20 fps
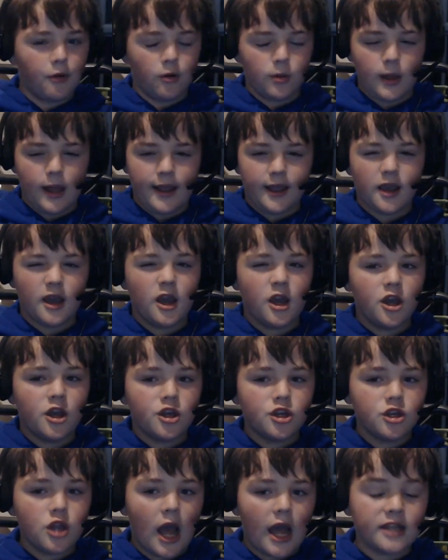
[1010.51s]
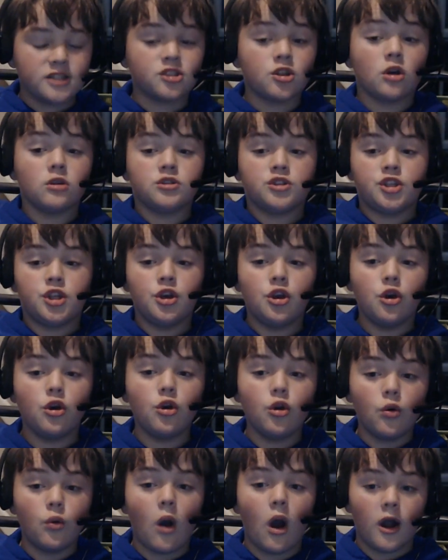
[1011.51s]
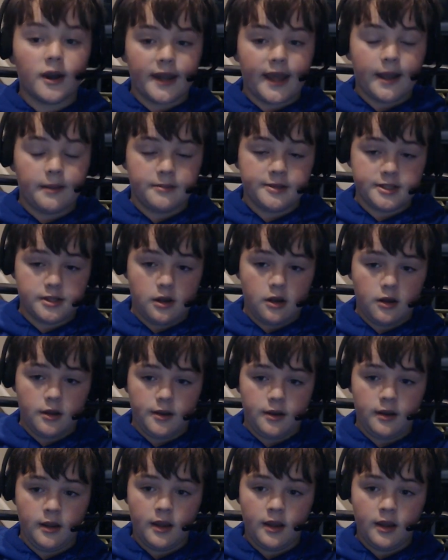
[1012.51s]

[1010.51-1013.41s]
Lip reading: Like I saw two on Amazon,